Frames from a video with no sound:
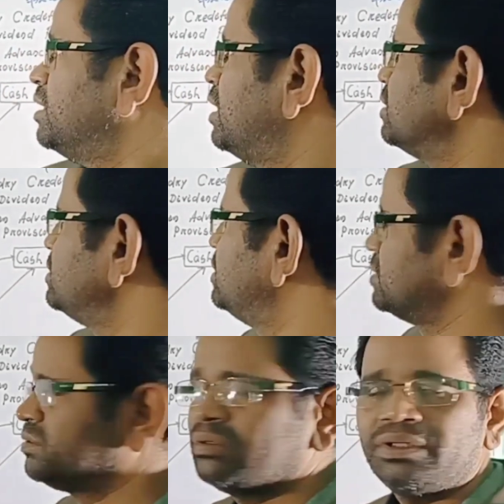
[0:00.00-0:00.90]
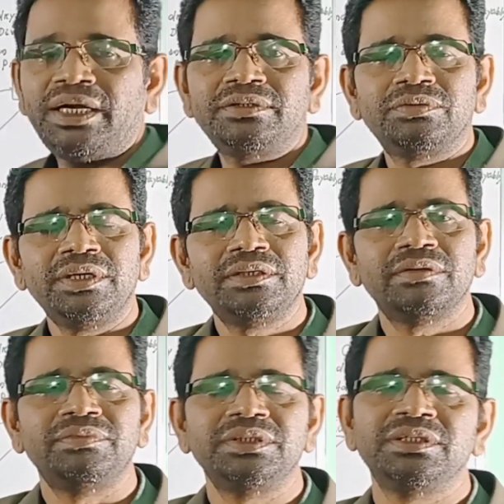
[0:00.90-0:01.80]
Yes, so that's why the
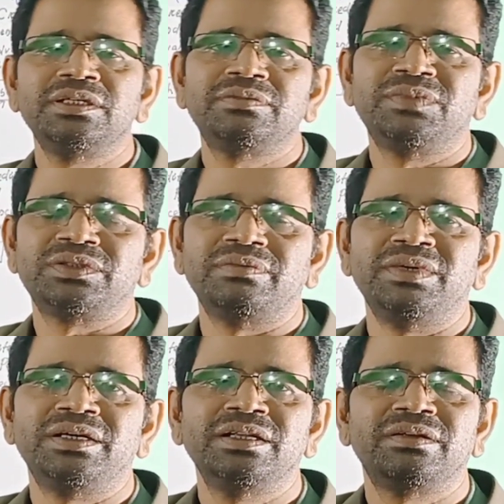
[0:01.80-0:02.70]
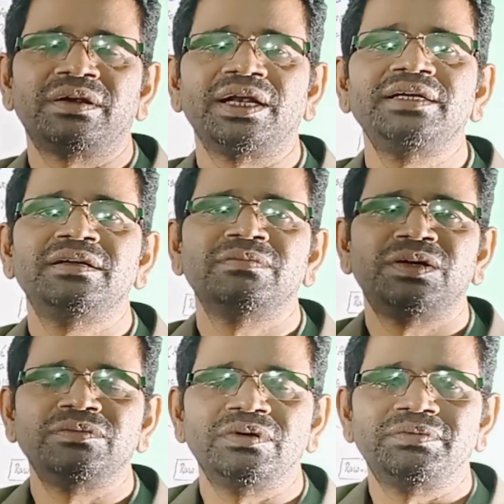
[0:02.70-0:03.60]
business must maintain the right
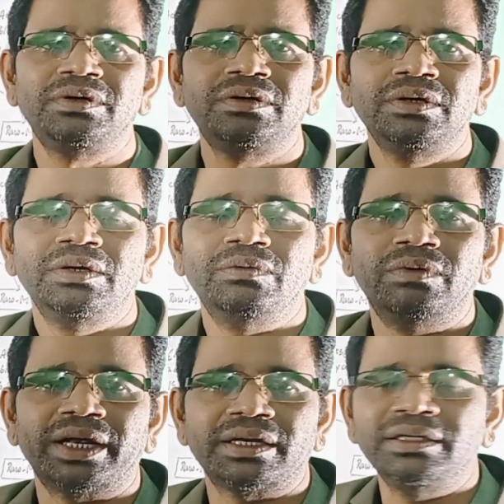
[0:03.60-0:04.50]
amount of working